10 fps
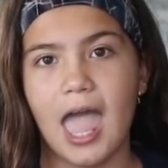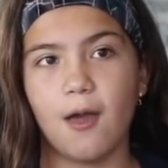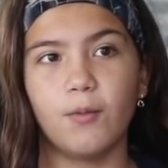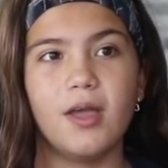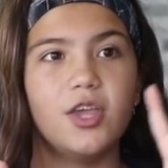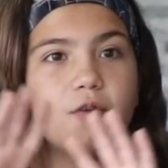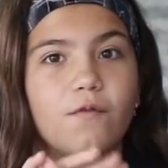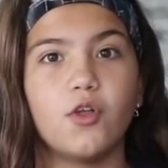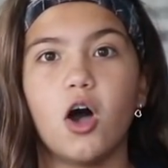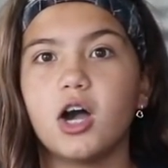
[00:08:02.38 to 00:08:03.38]
And we
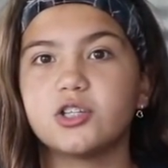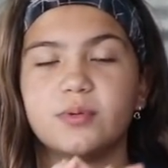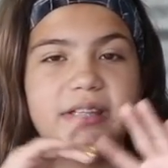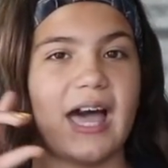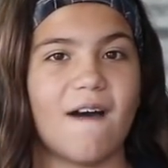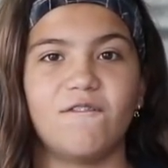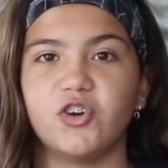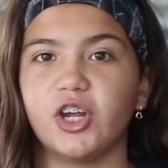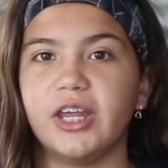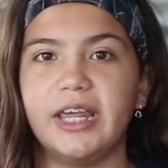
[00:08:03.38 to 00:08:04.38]
vlogged with that
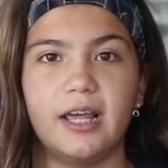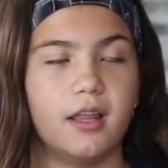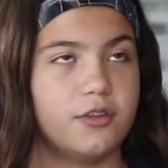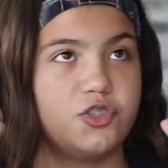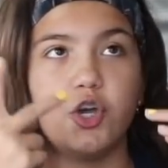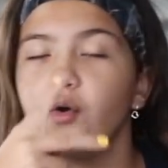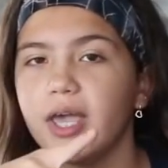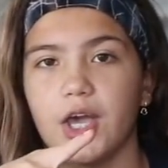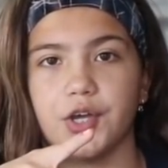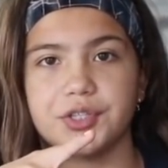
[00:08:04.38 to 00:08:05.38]
for two
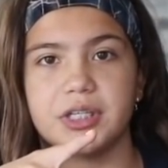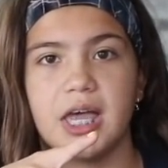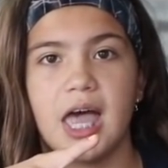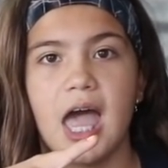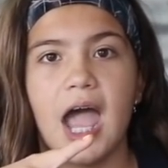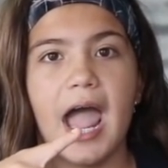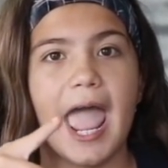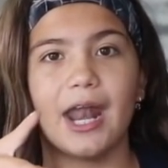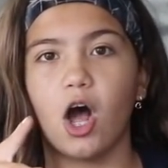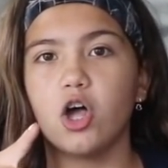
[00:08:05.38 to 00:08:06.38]
years.
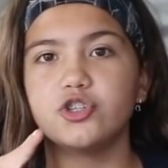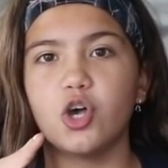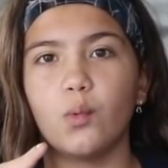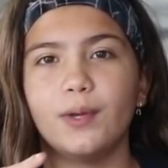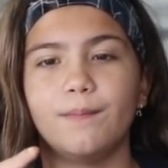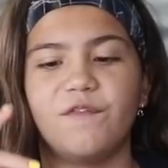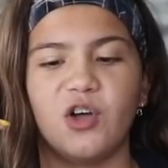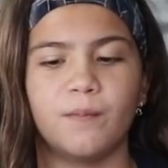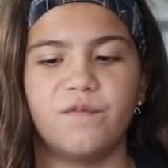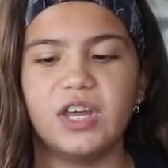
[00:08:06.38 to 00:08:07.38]
And also we
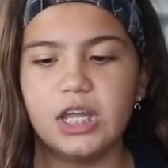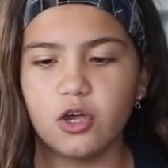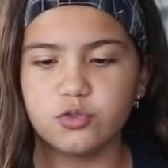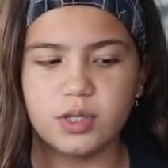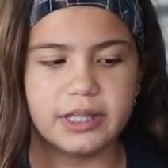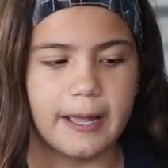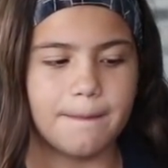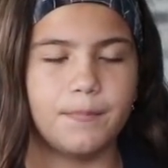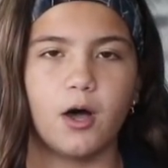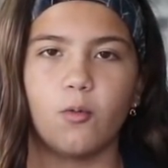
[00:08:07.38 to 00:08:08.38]
filmed videos with
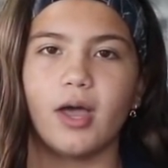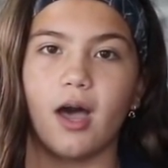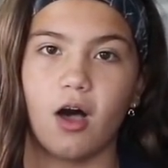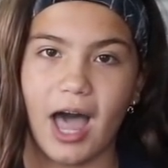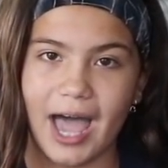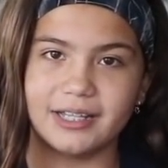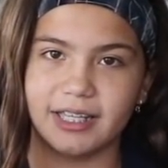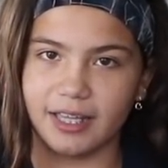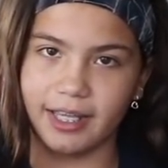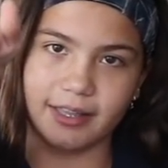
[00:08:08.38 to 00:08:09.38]
it, but we had to
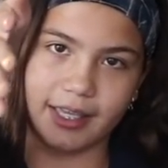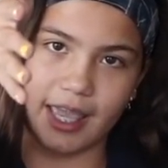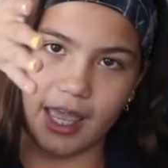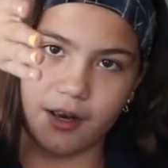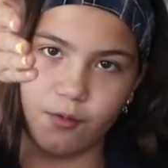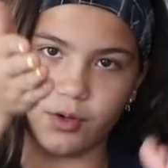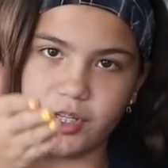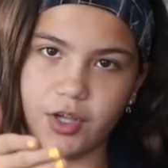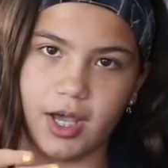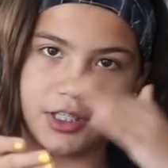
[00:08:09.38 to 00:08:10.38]
get like the Canon one
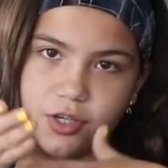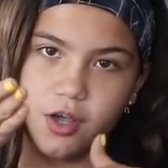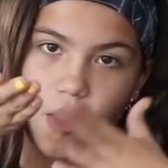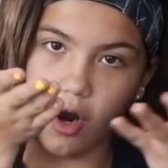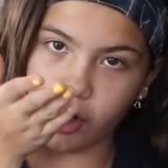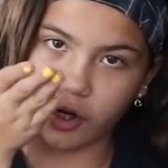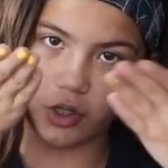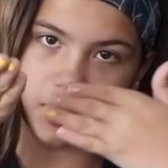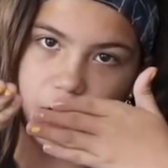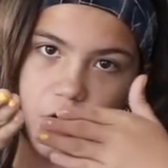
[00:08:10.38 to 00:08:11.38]
that you guys are
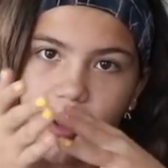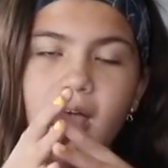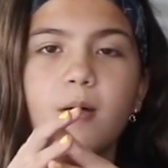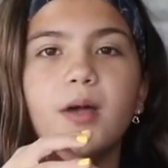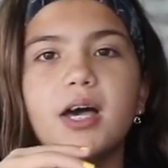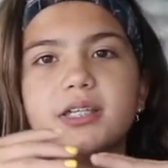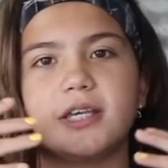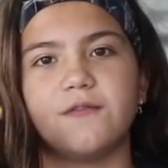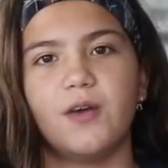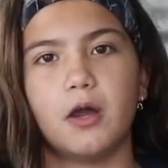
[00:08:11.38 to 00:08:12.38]
currently on because
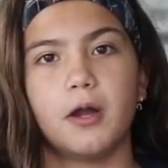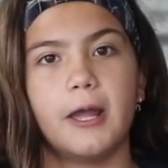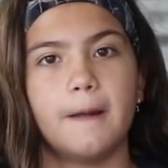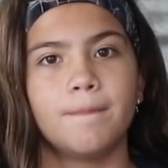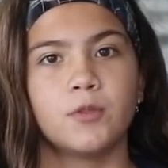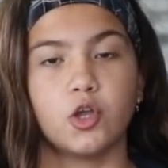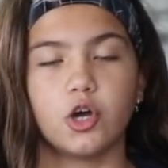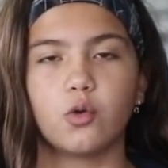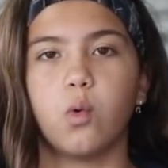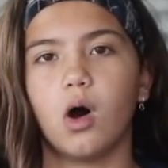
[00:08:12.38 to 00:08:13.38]
it's very
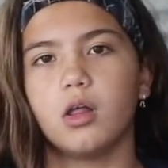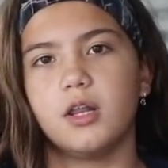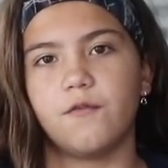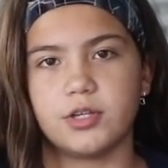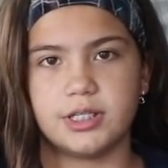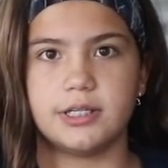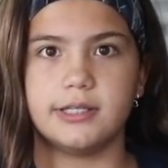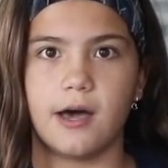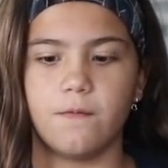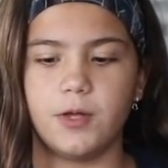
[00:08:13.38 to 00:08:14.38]
good quality for sit
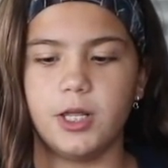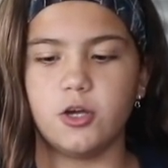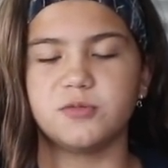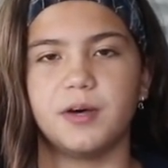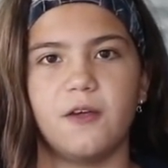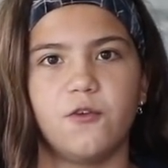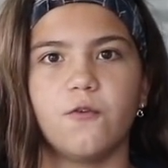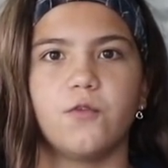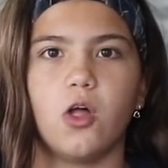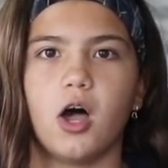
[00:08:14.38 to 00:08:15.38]
down videos. But if
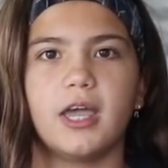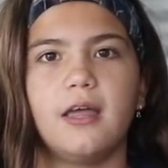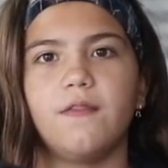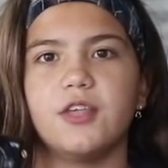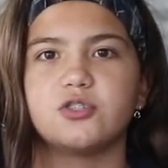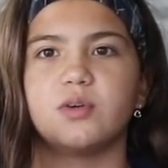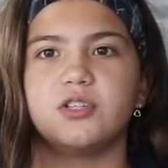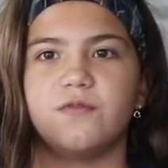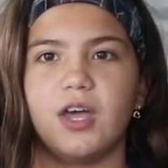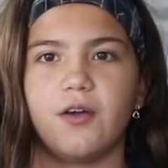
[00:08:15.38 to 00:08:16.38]
you're vlogging, this one
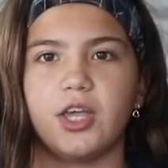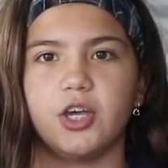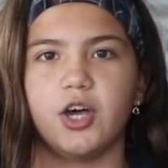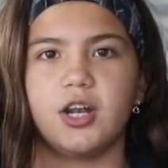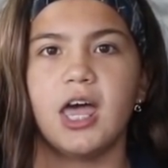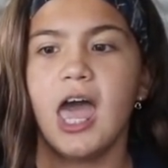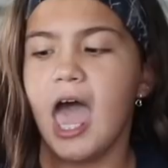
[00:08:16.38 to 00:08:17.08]
is very good